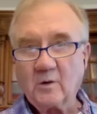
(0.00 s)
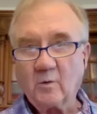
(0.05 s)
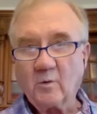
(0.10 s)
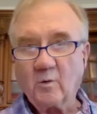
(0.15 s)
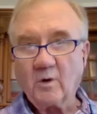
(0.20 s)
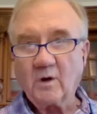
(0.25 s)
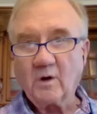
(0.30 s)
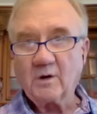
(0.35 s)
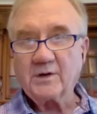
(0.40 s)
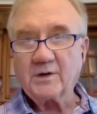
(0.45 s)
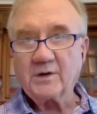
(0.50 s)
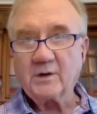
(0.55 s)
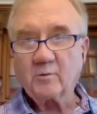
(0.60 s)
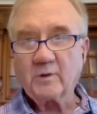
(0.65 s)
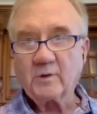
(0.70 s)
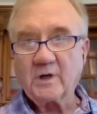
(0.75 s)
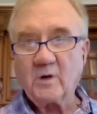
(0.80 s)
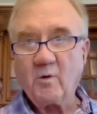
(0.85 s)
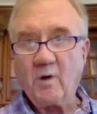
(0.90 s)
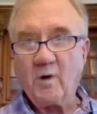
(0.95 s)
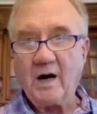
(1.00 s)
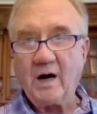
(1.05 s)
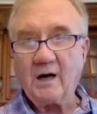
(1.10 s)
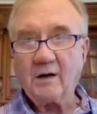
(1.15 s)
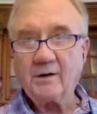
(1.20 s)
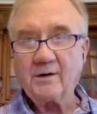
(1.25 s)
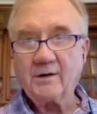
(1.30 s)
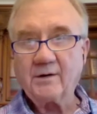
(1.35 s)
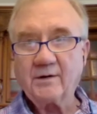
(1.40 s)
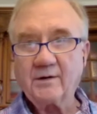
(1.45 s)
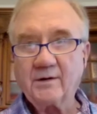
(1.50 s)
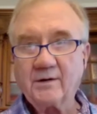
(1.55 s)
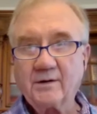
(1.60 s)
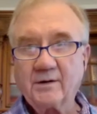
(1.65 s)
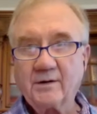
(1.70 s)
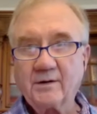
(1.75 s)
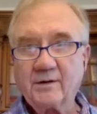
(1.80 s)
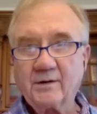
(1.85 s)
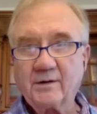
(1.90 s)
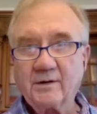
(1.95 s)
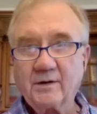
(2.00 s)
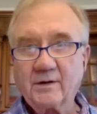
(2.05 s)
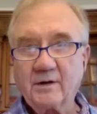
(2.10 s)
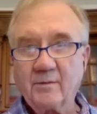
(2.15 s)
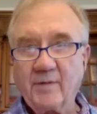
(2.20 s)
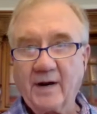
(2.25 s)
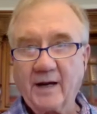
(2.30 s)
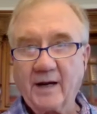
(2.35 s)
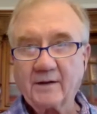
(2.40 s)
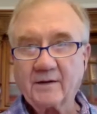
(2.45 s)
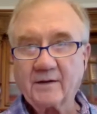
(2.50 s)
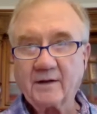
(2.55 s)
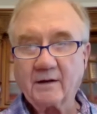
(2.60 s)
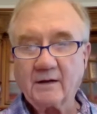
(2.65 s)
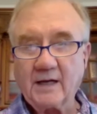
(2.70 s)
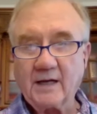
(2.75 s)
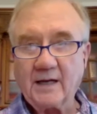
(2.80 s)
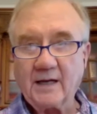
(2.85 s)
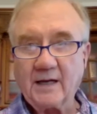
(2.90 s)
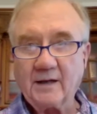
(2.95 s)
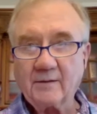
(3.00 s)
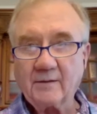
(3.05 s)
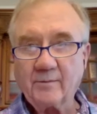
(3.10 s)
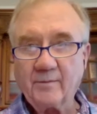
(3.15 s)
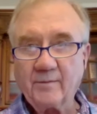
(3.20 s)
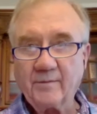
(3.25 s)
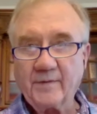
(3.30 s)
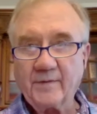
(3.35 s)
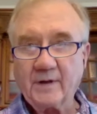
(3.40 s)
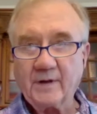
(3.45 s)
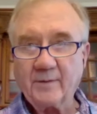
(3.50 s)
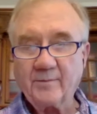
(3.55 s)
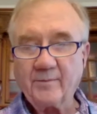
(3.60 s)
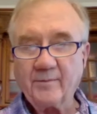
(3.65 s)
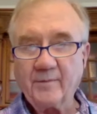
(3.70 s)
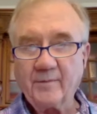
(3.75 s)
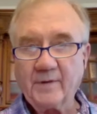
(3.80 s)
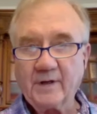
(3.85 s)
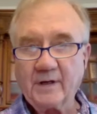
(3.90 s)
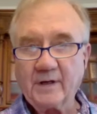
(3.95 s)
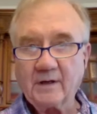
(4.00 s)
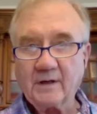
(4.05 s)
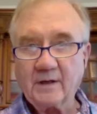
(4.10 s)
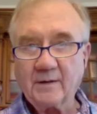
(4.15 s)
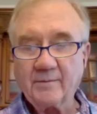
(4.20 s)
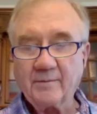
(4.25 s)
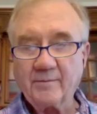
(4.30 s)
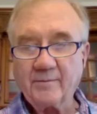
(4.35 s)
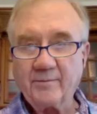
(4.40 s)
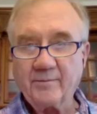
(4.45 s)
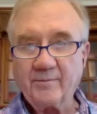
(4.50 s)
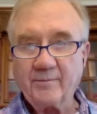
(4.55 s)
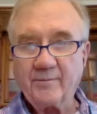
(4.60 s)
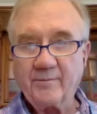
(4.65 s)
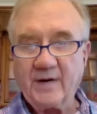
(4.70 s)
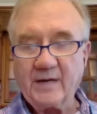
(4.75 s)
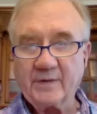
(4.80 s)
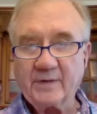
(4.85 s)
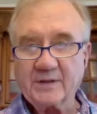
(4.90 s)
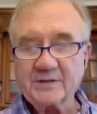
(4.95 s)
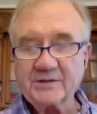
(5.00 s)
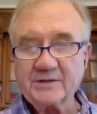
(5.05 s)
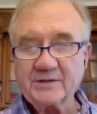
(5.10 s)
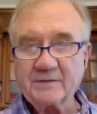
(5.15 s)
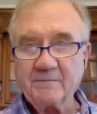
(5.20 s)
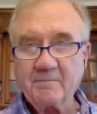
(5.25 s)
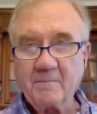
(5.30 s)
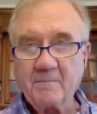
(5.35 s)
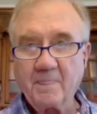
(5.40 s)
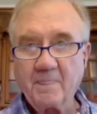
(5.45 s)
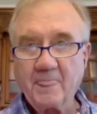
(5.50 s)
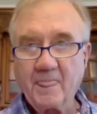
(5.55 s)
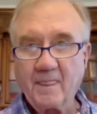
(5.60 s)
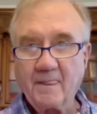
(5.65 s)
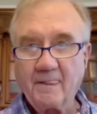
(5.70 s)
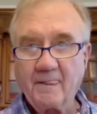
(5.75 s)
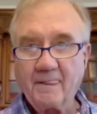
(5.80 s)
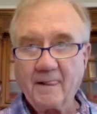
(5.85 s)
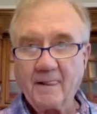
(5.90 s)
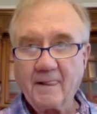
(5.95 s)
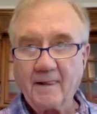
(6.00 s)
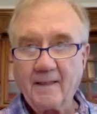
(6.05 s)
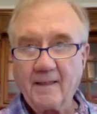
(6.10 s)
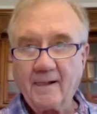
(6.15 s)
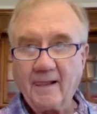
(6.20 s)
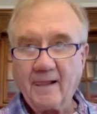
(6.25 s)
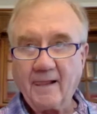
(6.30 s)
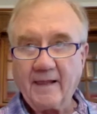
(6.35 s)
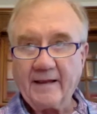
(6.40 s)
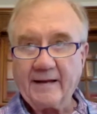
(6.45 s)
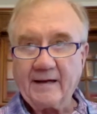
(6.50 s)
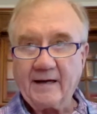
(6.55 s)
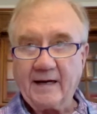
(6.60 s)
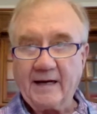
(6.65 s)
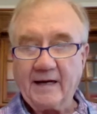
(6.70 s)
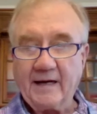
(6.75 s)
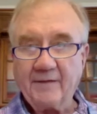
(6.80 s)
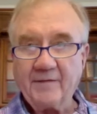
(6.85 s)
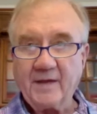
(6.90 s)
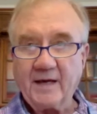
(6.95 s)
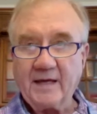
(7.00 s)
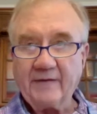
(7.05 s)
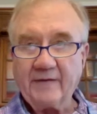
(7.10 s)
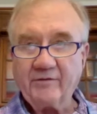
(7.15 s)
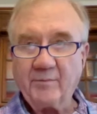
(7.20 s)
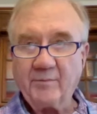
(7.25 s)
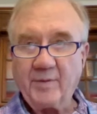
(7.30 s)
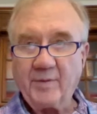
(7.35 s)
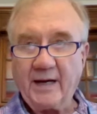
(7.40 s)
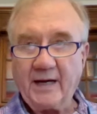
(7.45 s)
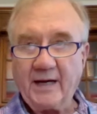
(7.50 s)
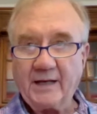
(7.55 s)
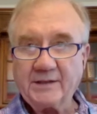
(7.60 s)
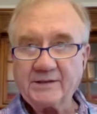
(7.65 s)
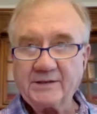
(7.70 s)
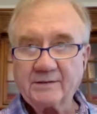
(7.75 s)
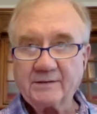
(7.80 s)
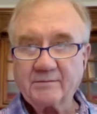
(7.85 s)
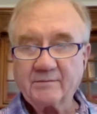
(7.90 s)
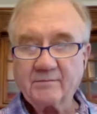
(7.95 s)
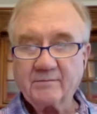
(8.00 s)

weren't required to make their land, their payments. And they even passed